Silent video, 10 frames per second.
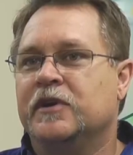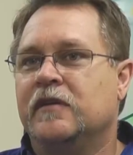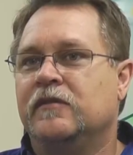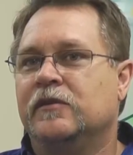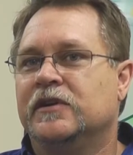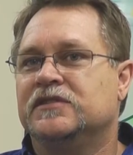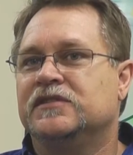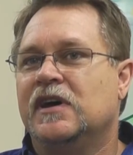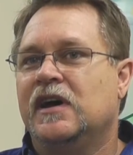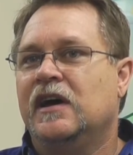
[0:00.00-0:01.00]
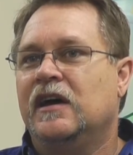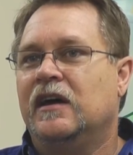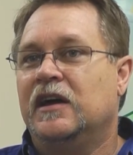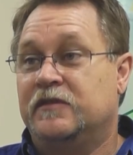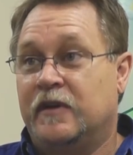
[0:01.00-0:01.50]
give you is
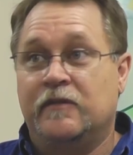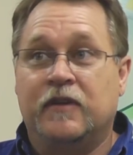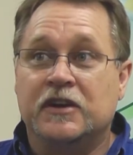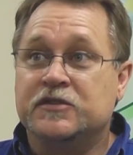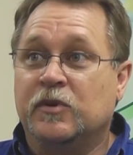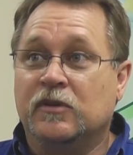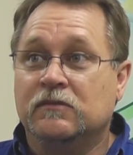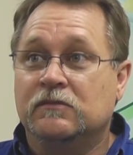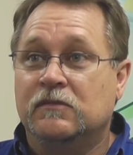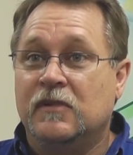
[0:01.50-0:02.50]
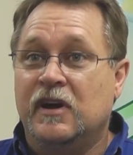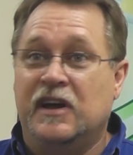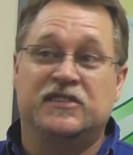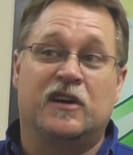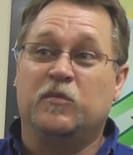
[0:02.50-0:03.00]
it's very flexible
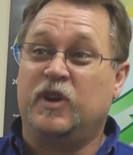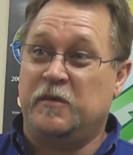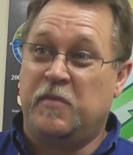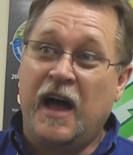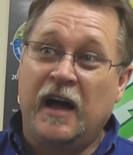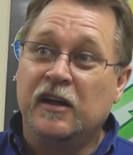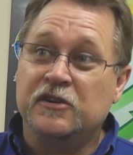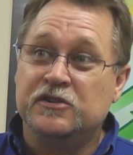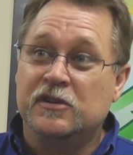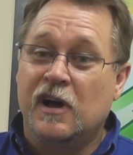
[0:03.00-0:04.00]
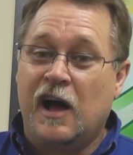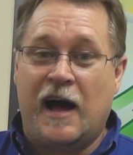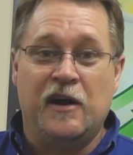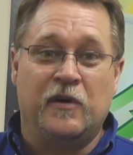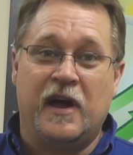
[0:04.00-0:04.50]
it's a complete package.
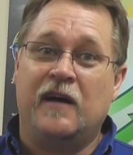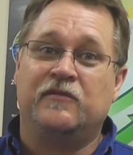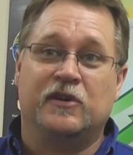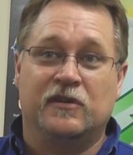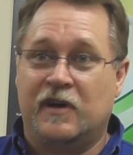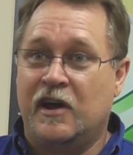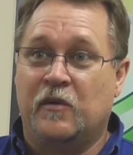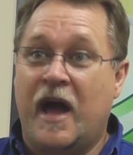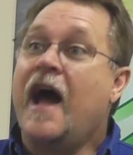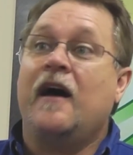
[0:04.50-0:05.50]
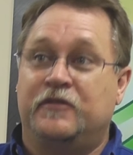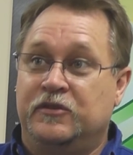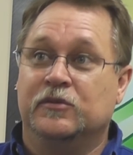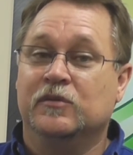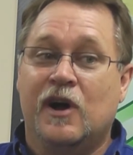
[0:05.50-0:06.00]
I don't have to. I don't have
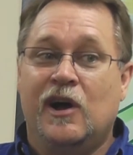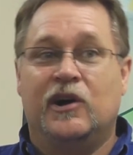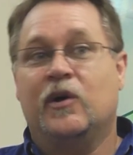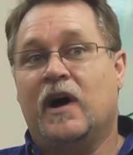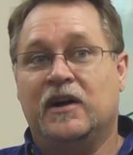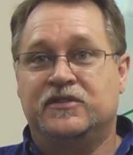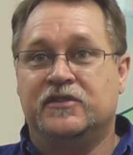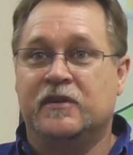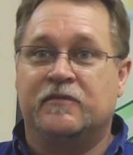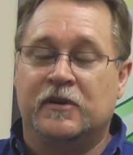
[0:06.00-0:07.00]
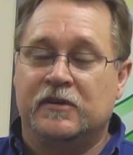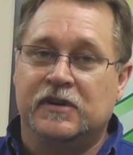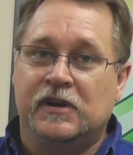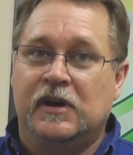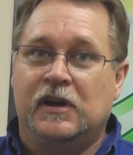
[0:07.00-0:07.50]
to go out to
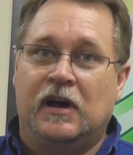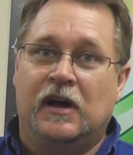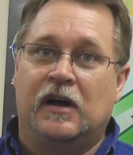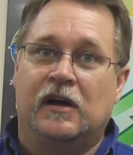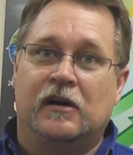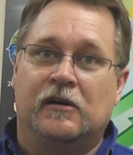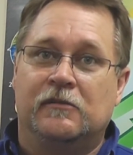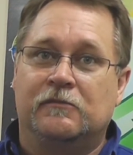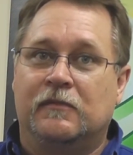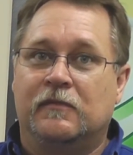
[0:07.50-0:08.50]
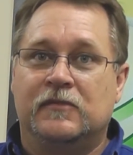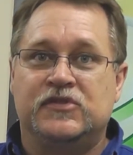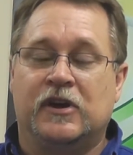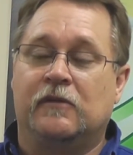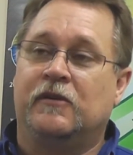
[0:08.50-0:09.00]
different um,
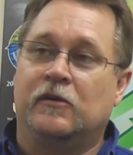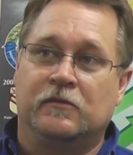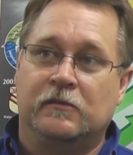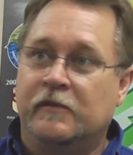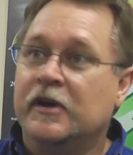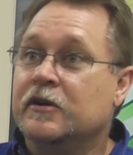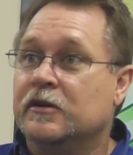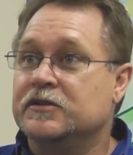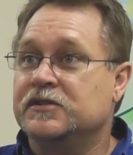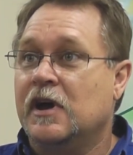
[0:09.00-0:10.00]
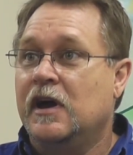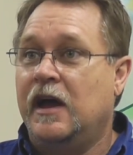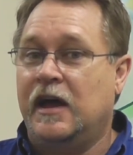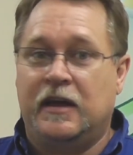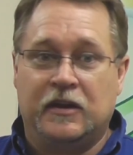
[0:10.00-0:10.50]
cell phone vendors
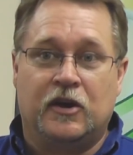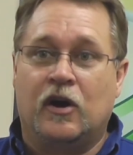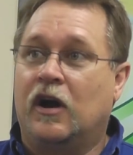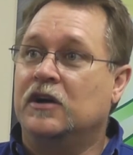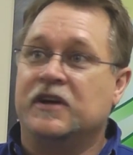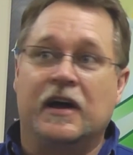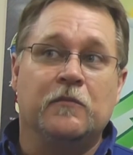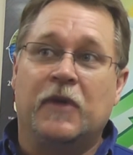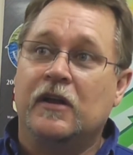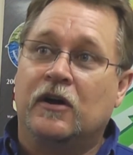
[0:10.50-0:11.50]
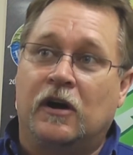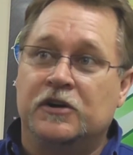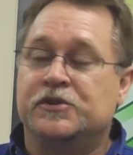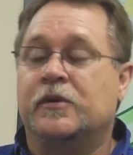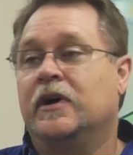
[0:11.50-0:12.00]
and get the cards. I can buy the
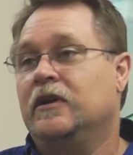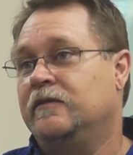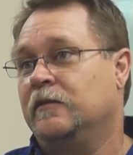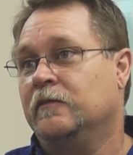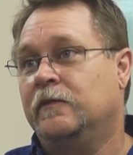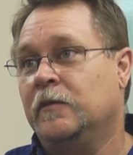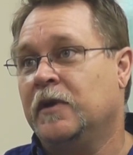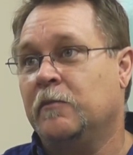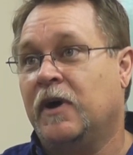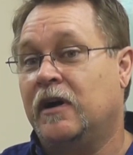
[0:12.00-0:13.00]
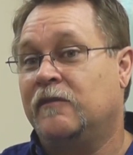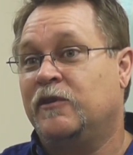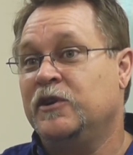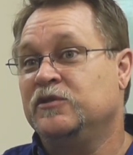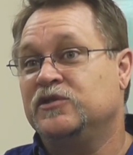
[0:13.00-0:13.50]
cards directly from from NetBiter
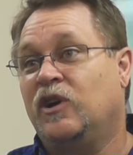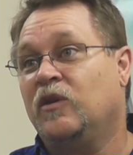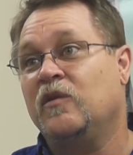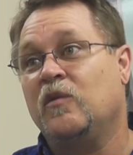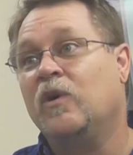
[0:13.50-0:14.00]
for use all over the